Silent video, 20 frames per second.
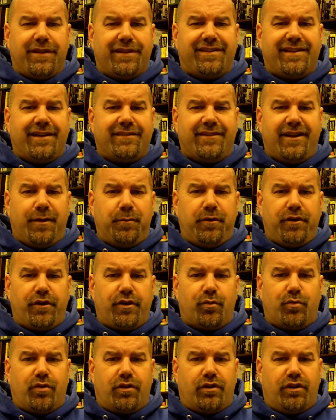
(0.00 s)
It's that time of
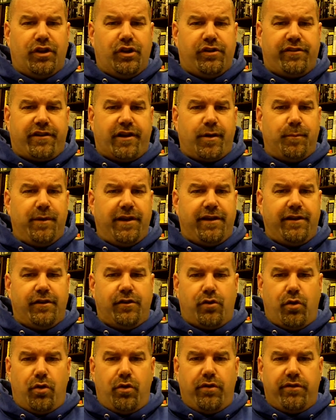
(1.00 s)
year where you start
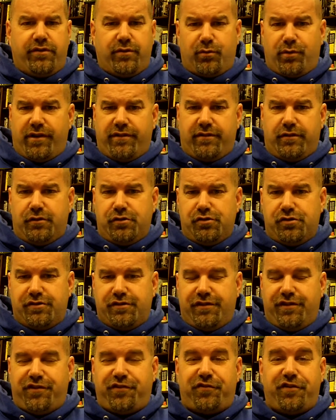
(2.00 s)
making goals and
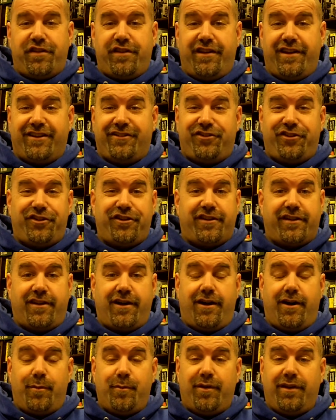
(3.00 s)
resolutions for the next year to
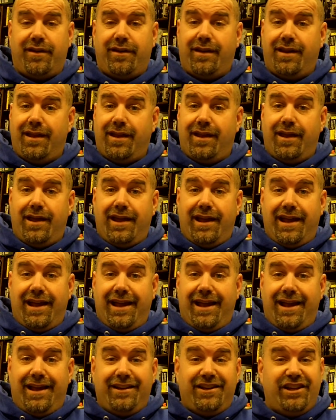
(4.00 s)
come and,
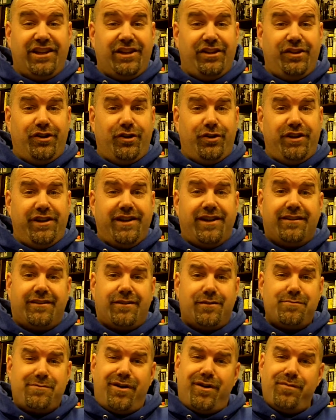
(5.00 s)
and you know, you get
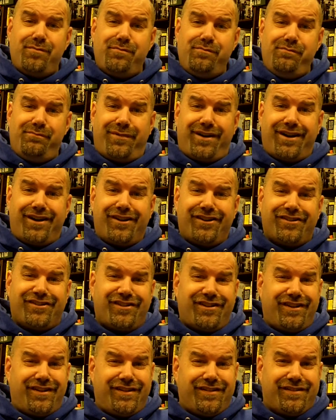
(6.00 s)
to about
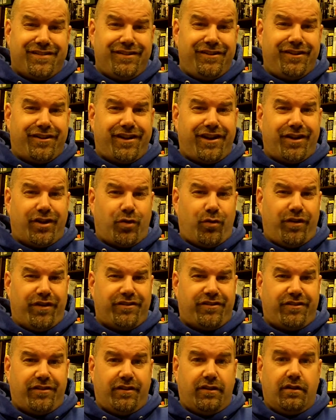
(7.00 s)
March and all of a sudden you're kind of
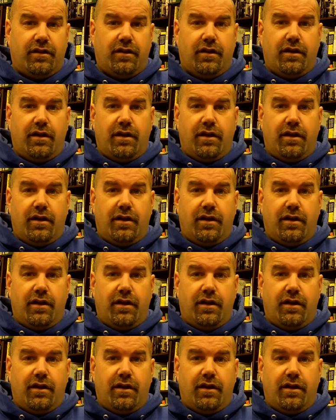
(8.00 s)
questioning